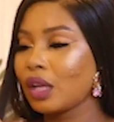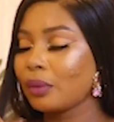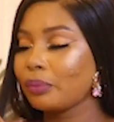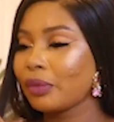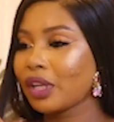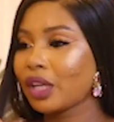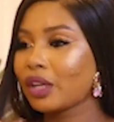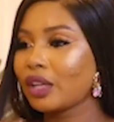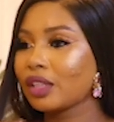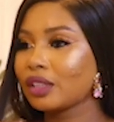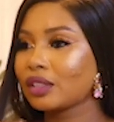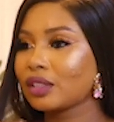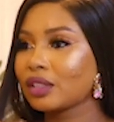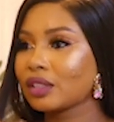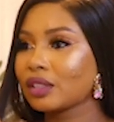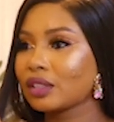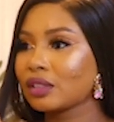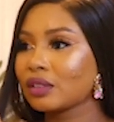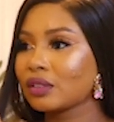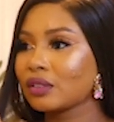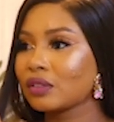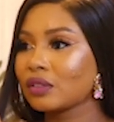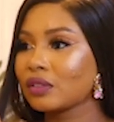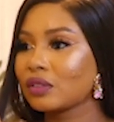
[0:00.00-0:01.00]
because
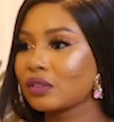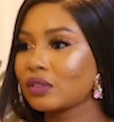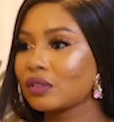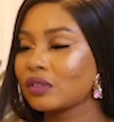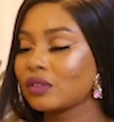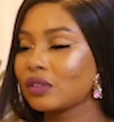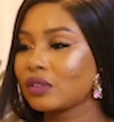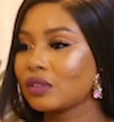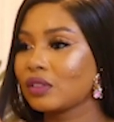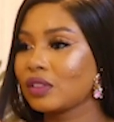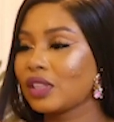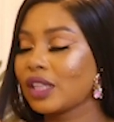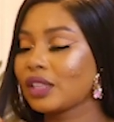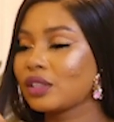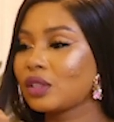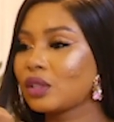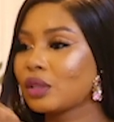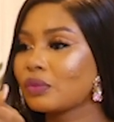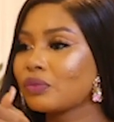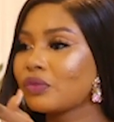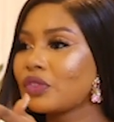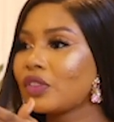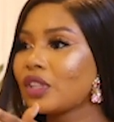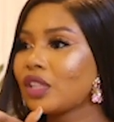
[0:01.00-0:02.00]
there are
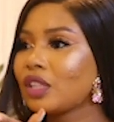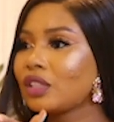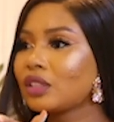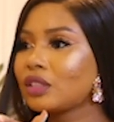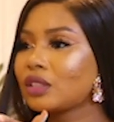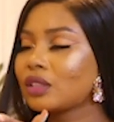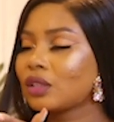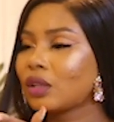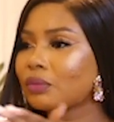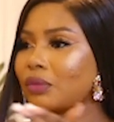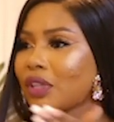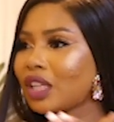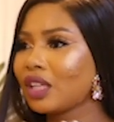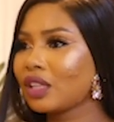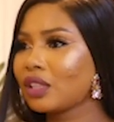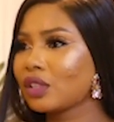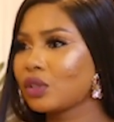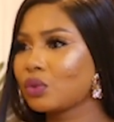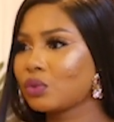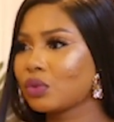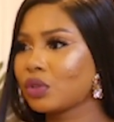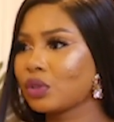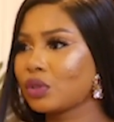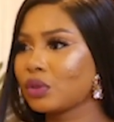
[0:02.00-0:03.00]
some things some
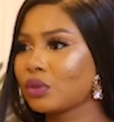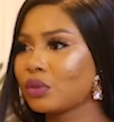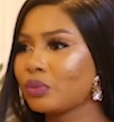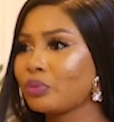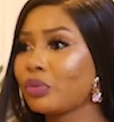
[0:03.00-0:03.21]
kids will do